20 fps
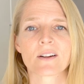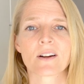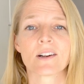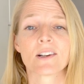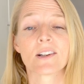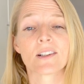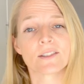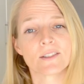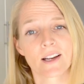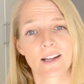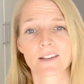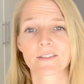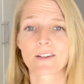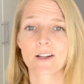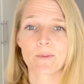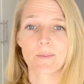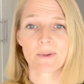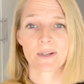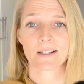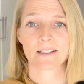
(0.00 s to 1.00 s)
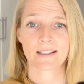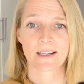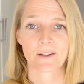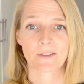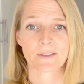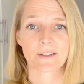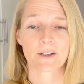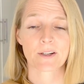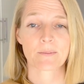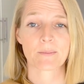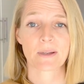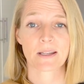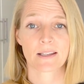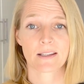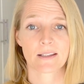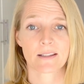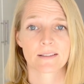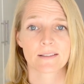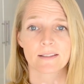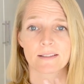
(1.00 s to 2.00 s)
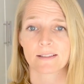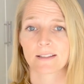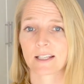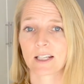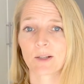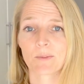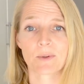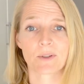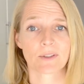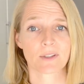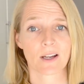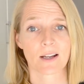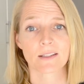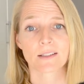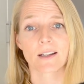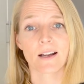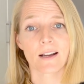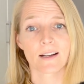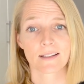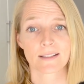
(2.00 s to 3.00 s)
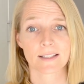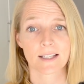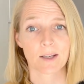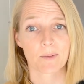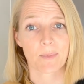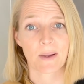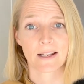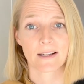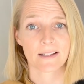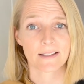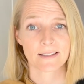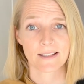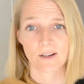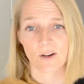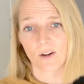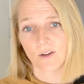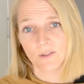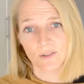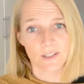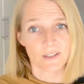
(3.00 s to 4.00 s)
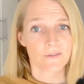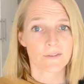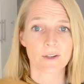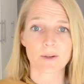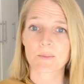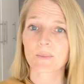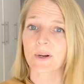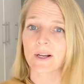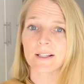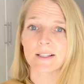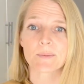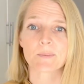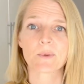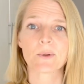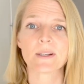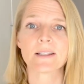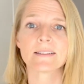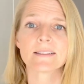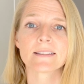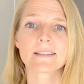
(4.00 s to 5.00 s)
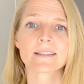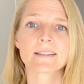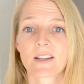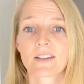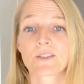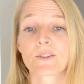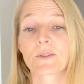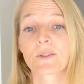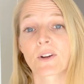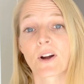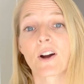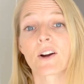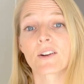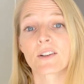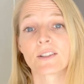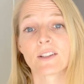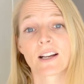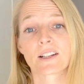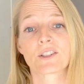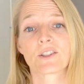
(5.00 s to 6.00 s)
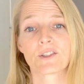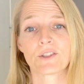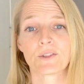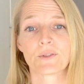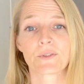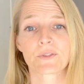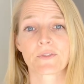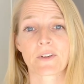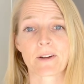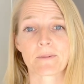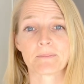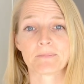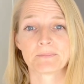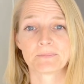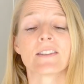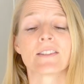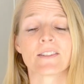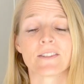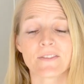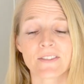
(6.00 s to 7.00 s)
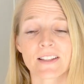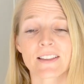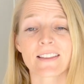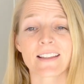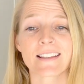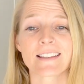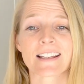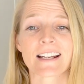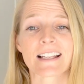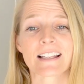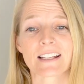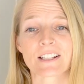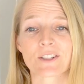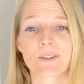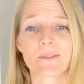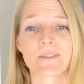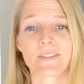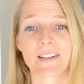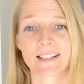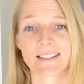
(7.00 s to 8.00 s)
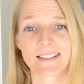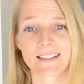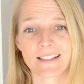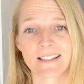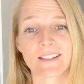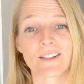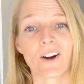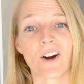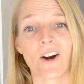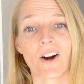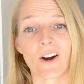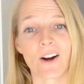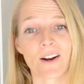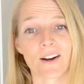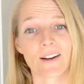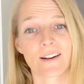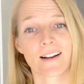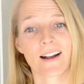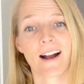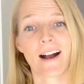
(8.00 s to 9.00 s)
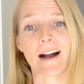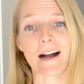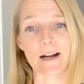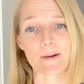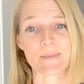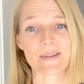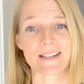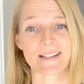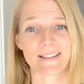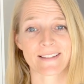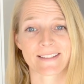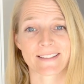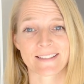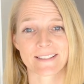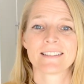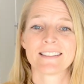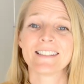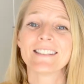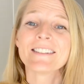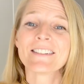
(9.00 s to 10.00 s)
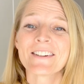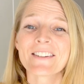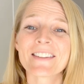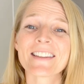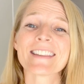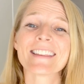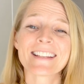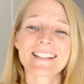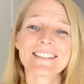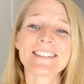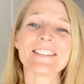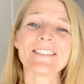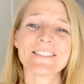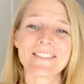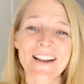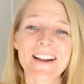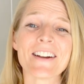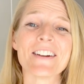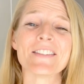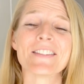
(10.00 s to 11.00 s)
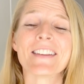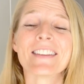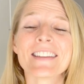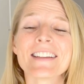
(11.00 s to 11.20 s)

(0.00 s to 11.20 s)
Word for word: are a lot of companies out there making sustainable, non-toxic beddings at all different price points. So there are a lot to choose from. The fifth thing that I like to invest in are hobbies. You know, the things you love